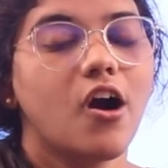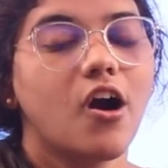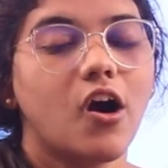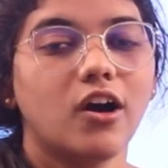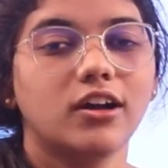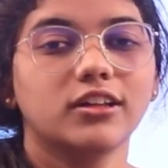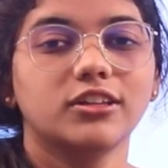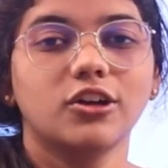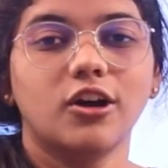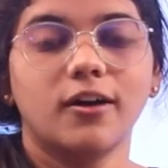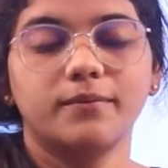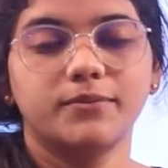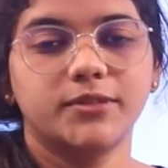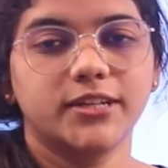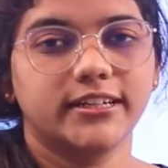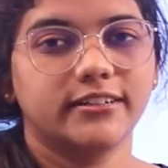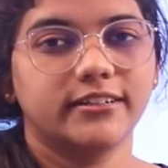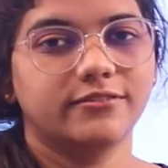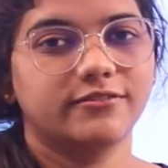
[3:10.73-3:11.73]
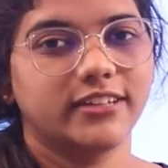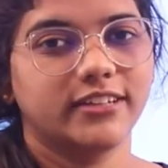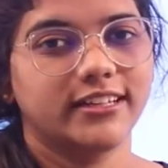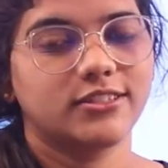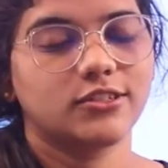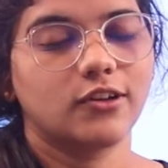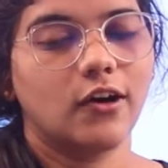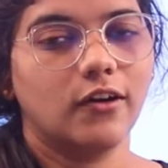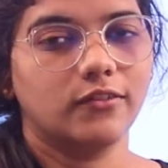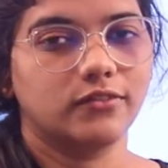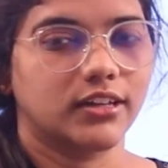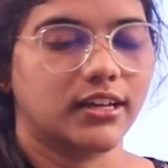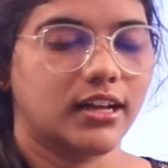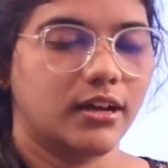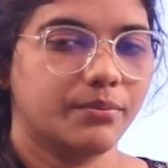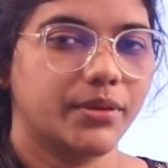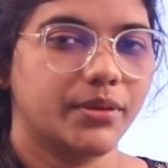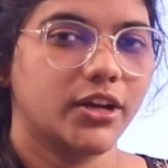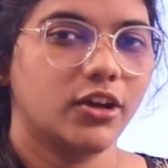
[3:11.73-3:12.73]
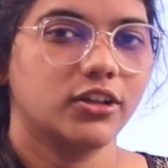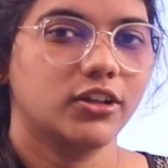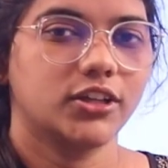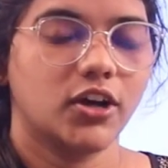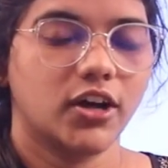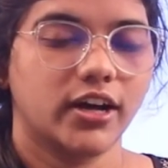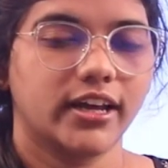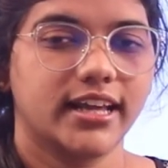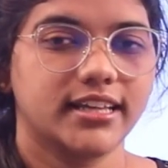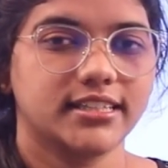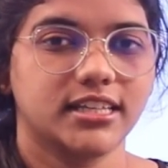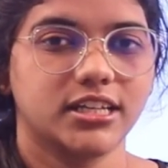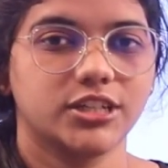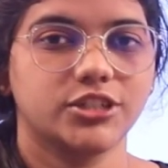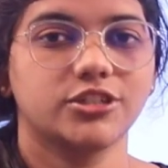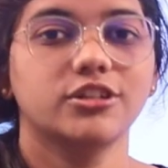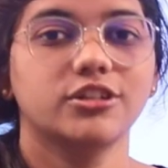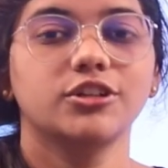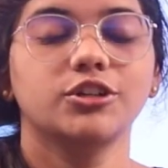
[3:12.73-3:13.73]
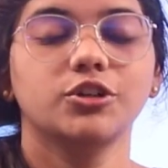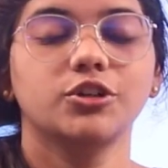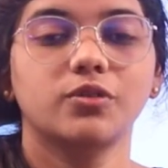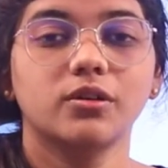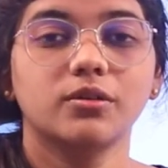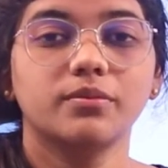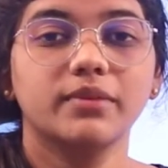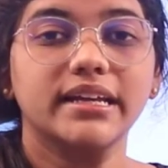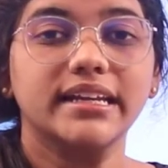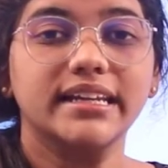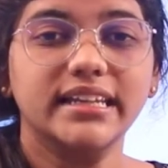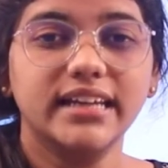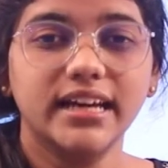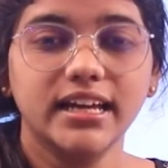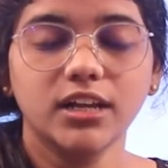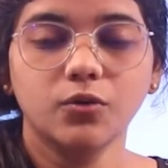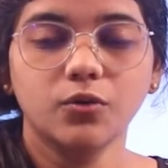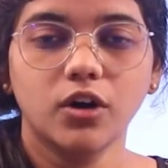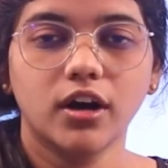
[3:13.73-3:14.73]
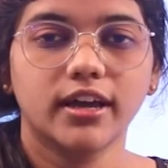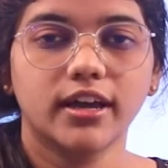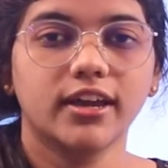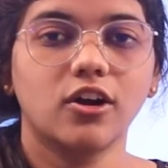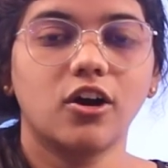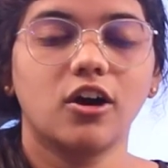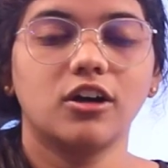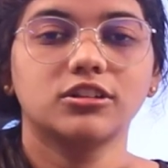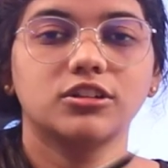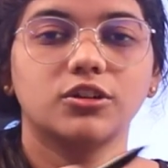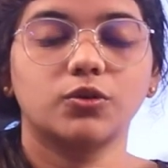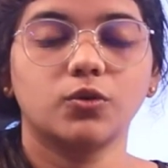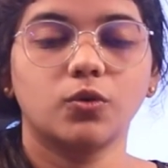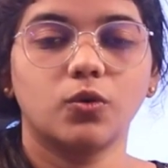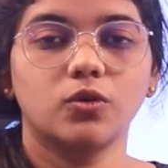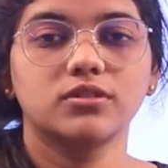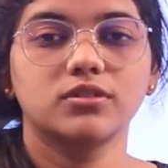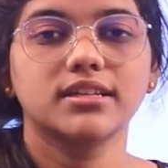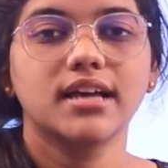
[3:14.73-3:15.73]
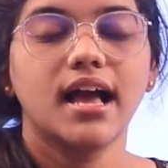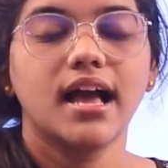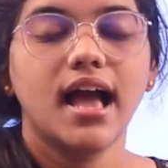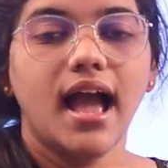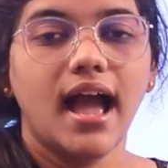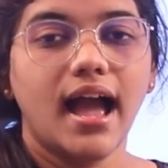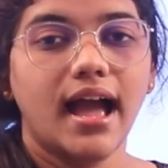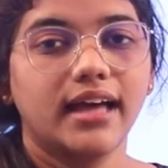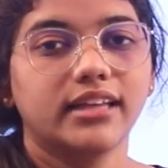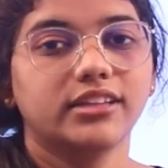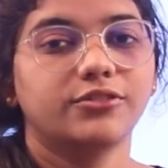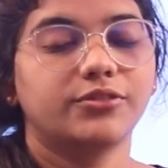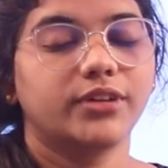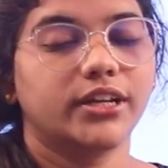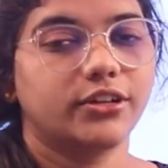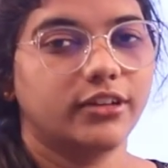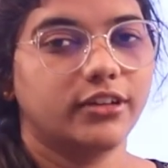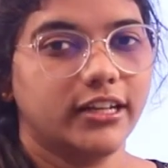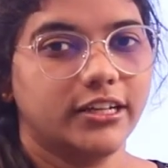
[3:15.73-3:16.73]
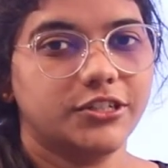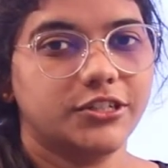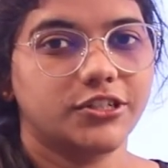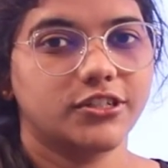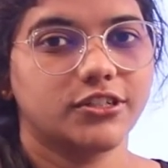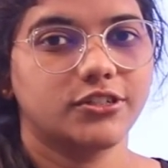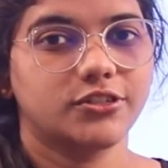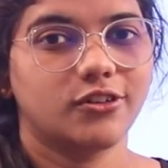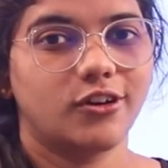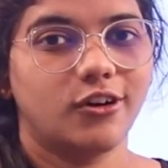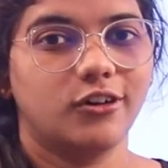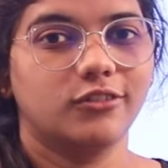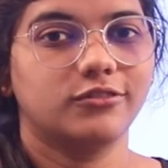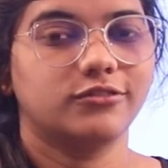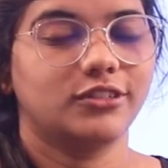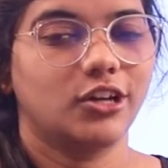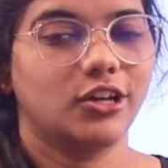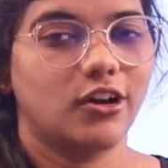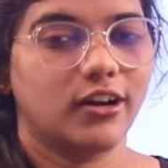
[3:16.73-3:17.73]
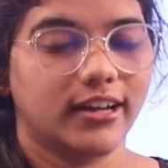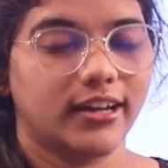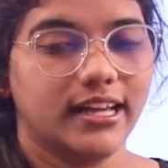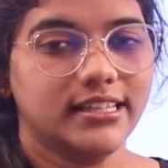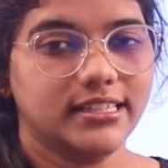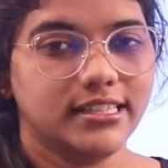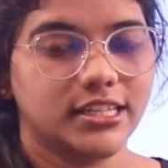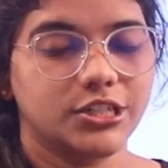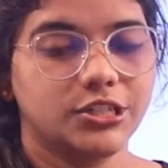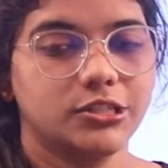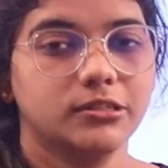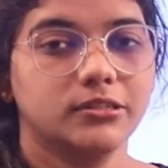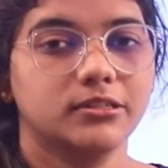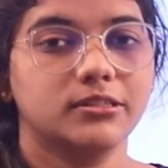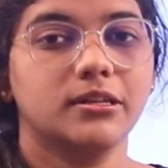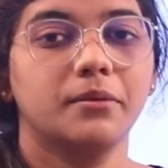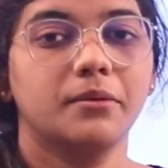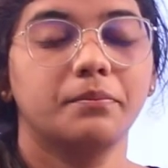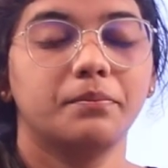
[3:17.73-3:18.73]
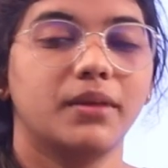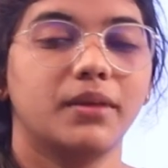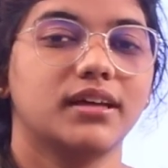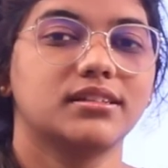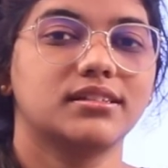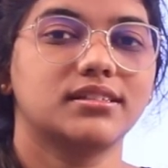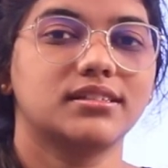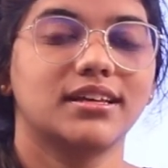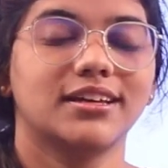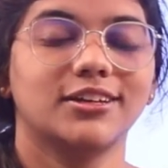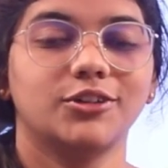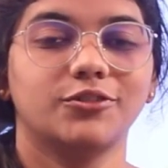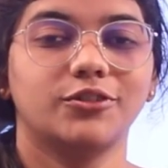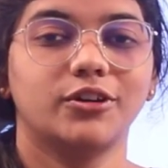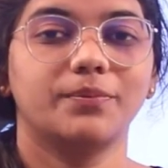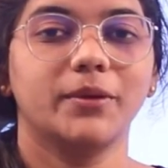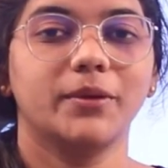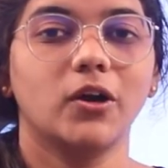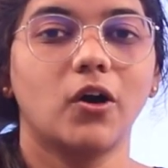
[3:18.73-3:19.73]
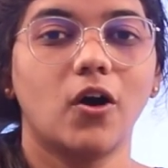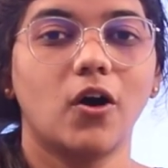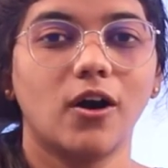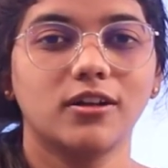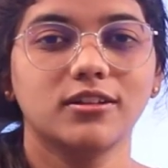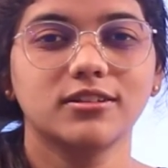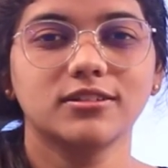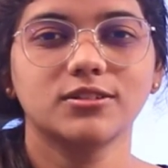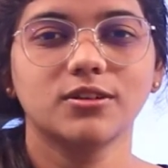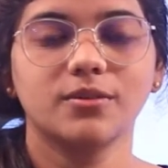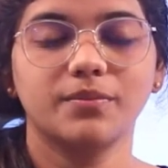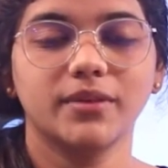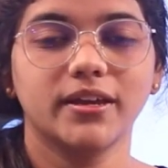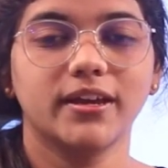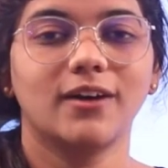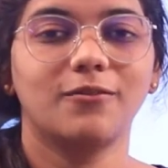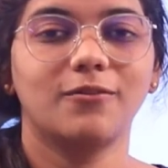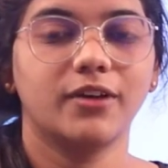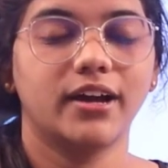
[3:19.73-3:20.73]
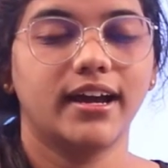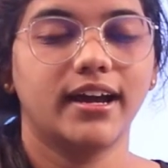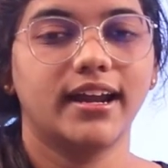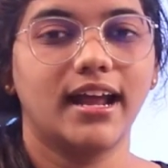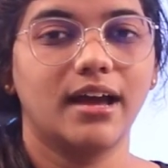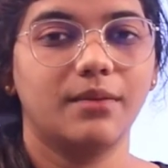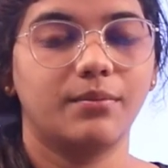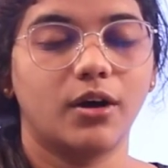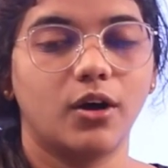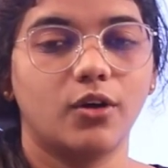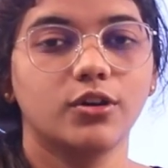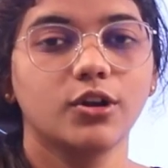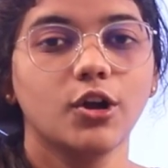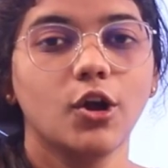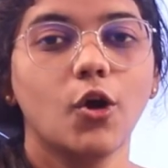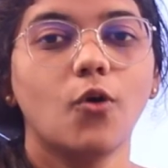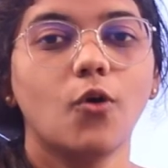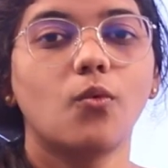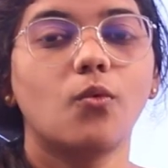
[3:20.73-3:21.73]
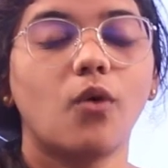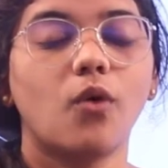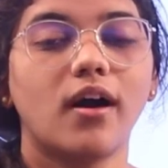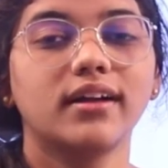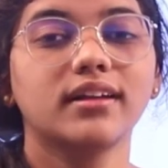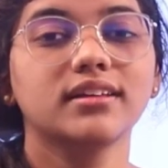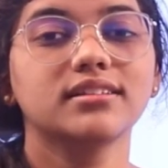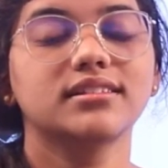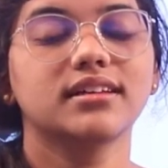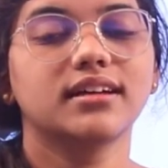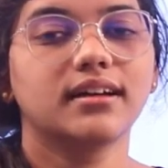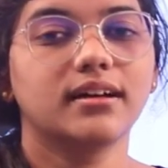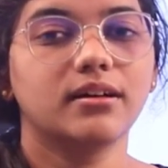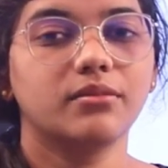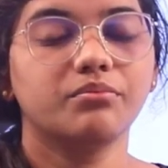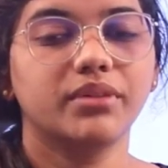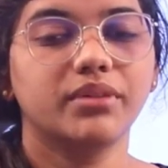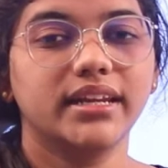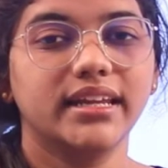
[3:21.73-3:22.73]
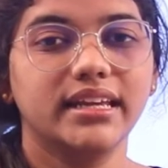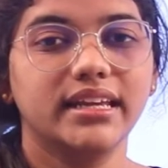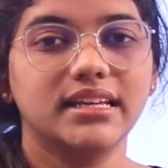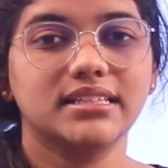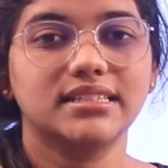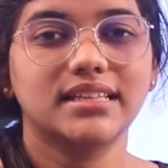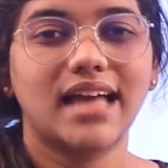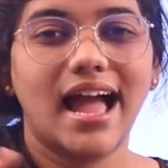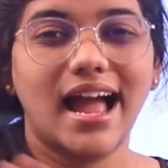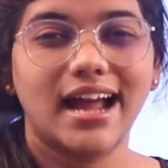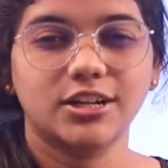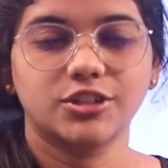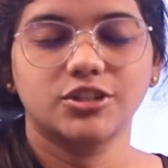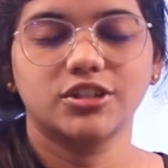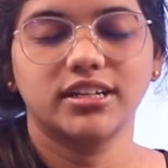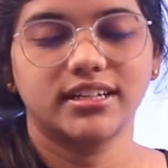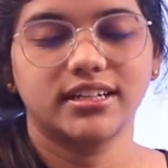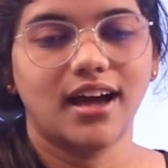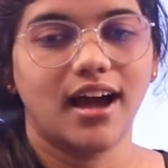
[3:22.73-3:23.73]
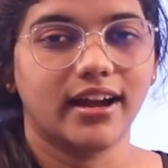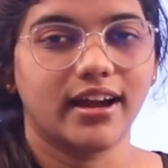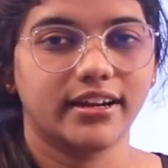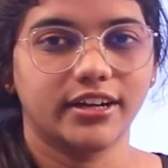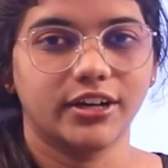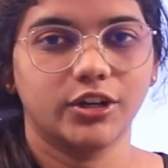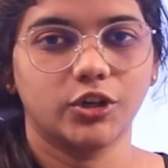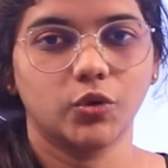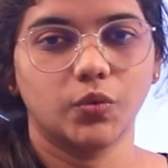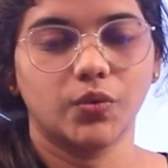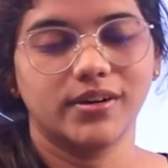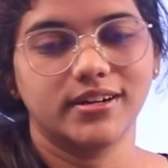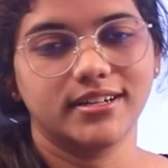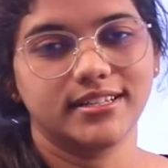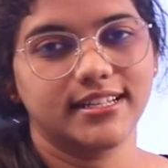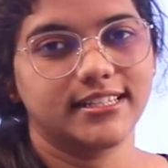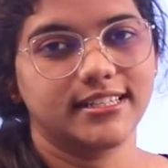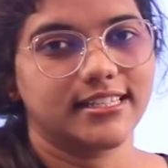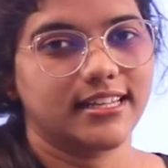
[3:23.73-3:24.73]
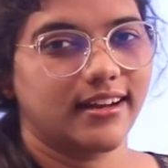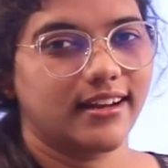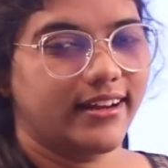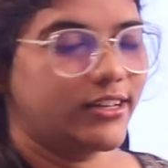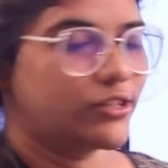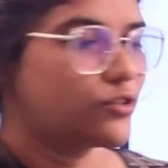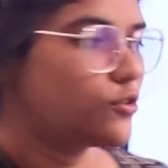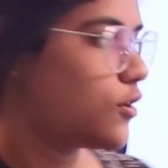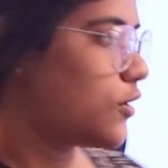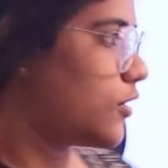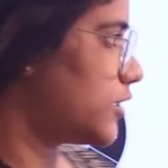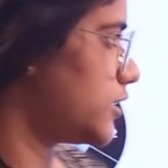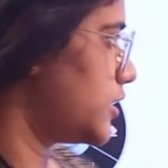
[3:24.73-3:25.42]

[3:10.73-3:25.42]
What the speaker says: or the objective needs of the company or the organization. You would be clearly working on the roles and the regulations of the organizations. Plus, you would be also be aware about what does the company is actually targeting towards its clients or